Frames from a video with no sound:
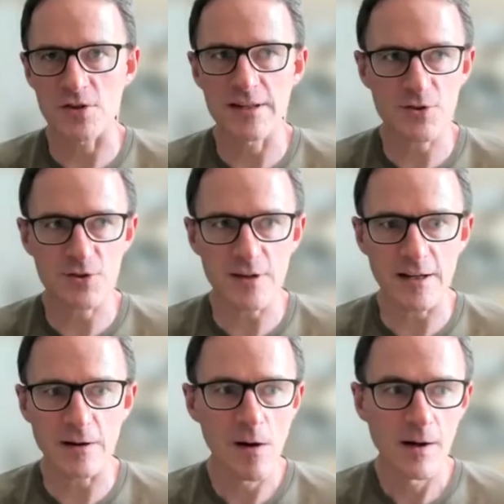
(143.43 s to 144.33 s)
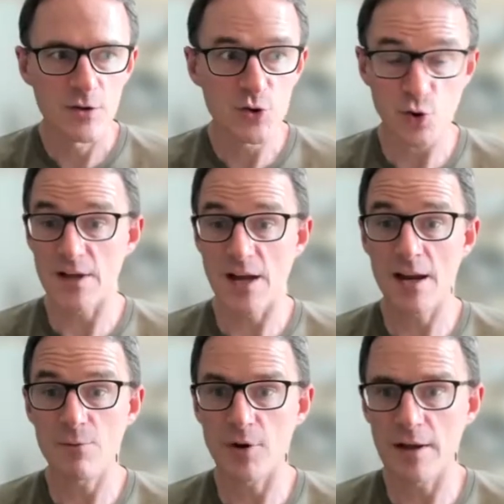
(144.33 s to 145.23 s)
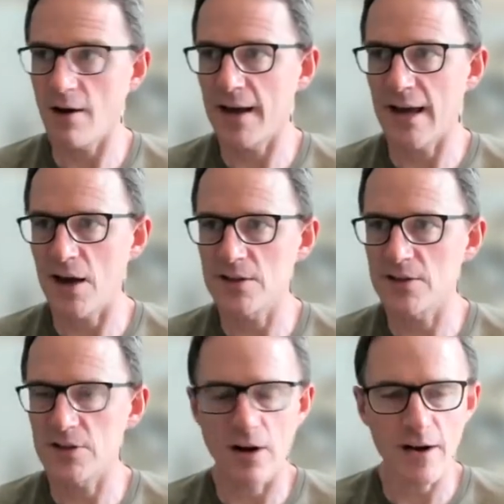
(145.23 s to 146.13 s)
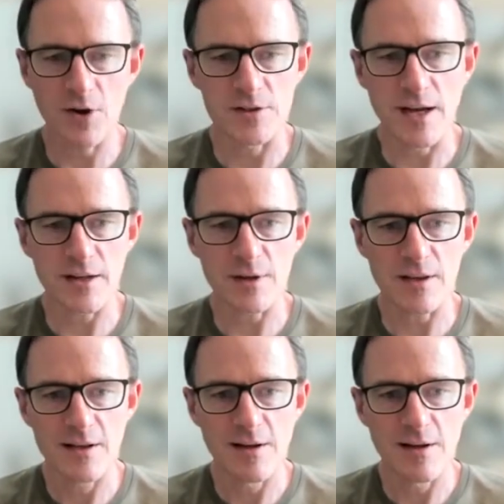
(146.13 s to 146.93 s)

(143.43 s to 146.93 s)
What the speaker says: literally talk to anybody that I catch eye contact with.